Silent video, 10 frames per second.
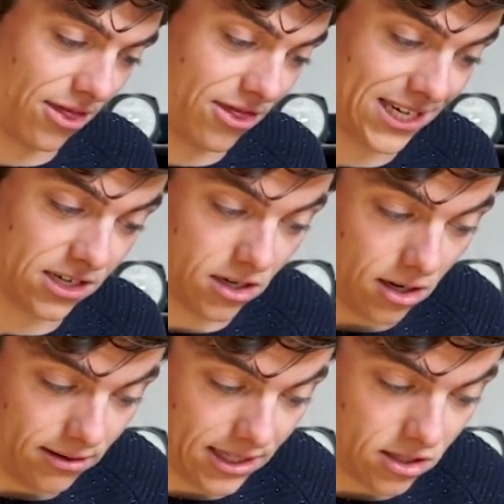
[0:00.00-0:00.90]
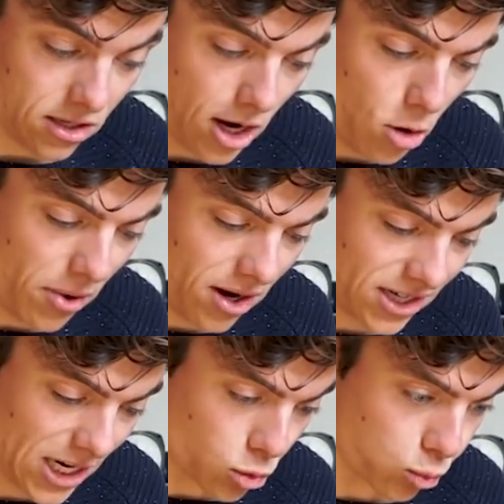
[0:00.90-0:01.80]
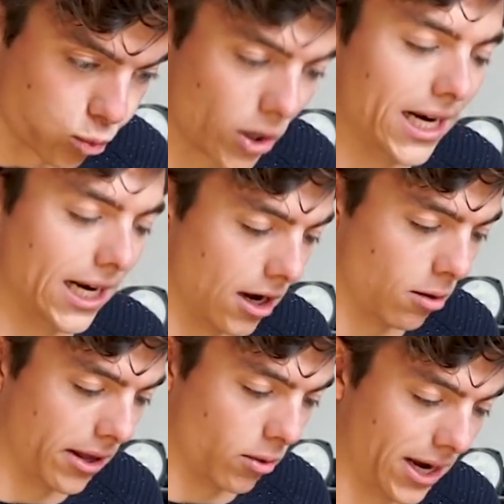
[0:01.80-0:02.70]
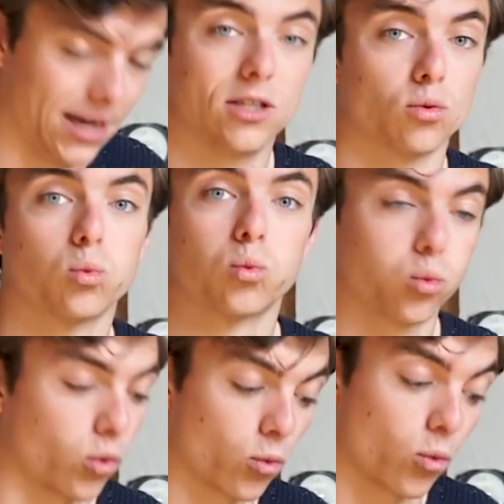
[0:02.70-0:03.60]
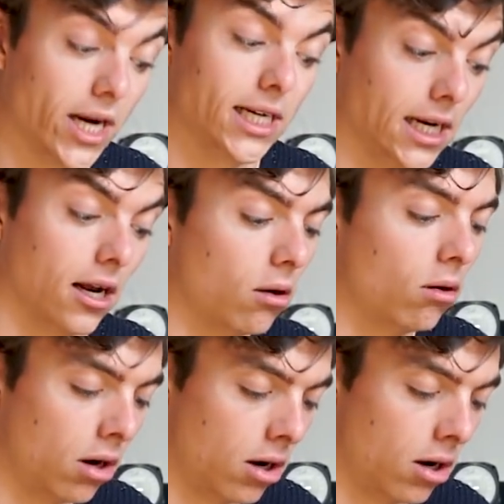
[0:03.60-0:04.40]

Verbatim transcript: this is a this is a low pass. It's really low, by the way. It's really low.